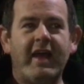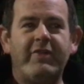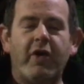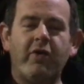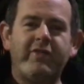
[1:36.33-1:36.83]
And
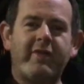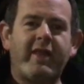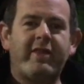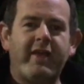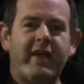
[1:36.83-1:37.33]
those are
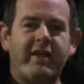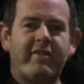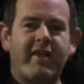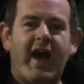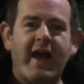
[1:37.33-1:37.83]
the
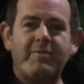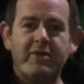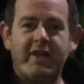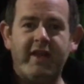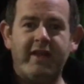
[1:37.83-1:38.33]
things I
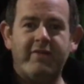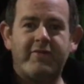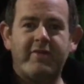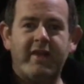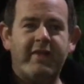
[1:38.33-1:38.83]
believe,
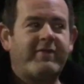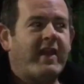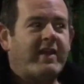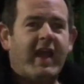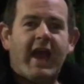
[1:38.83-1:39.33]
if
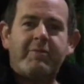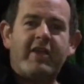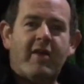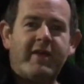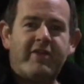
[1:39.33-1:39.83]
they capped
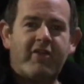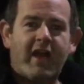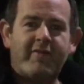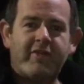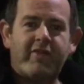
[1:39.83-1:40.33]
how many
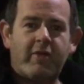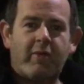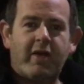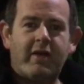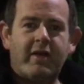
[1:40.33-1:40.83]
drivers there
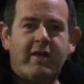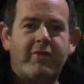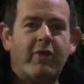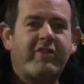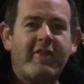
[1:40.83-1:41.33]
were,
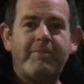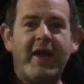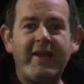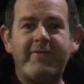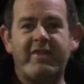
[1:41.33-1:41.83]
those are the
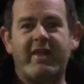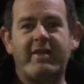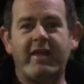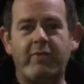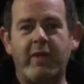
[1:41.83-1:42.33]
benefits I
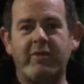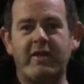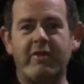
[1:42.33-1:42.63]
think we would